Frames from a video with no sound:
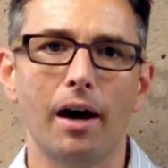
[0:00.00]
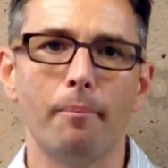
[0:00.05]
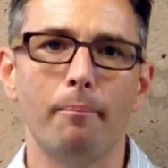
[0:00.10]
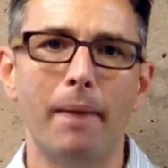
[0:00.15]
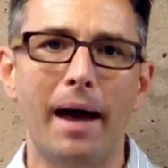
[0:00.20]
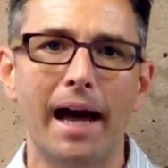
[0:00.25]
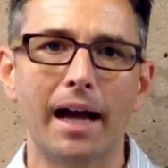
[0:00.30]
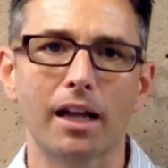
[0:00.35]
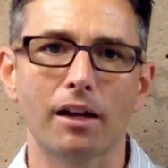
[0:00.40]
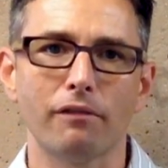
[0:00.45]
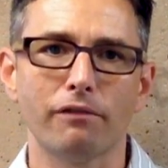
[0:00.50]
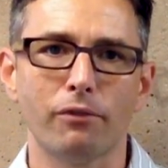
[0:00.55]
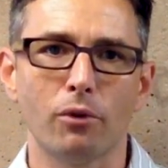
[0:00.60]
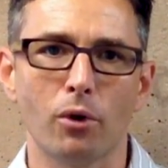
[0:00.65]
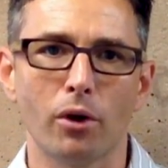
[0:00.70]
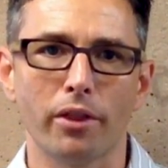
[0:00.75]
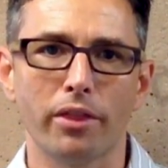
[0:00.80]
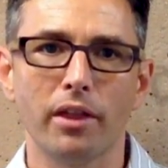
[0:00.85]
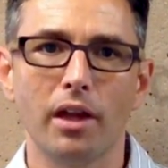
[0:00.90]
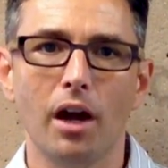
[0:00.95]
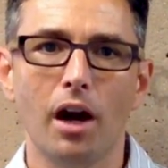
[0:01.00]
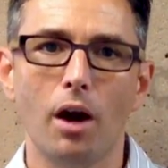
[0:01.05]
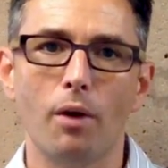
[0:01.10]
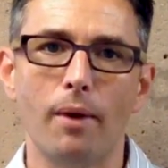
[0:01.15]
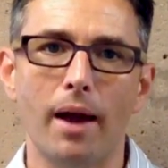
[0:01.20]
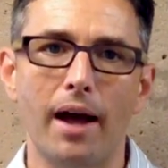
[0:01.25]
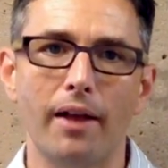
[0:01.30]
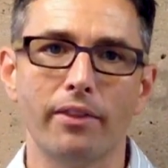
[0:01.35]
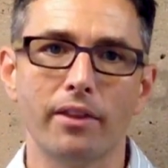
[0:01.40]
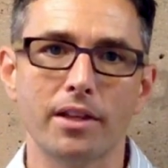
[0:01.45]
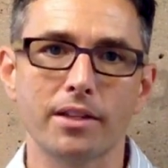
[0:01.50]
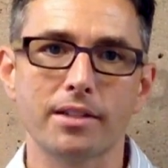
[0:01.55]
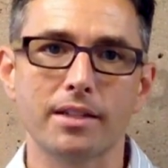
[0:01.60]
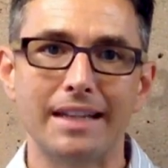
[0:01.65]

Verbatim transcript: back and forth around this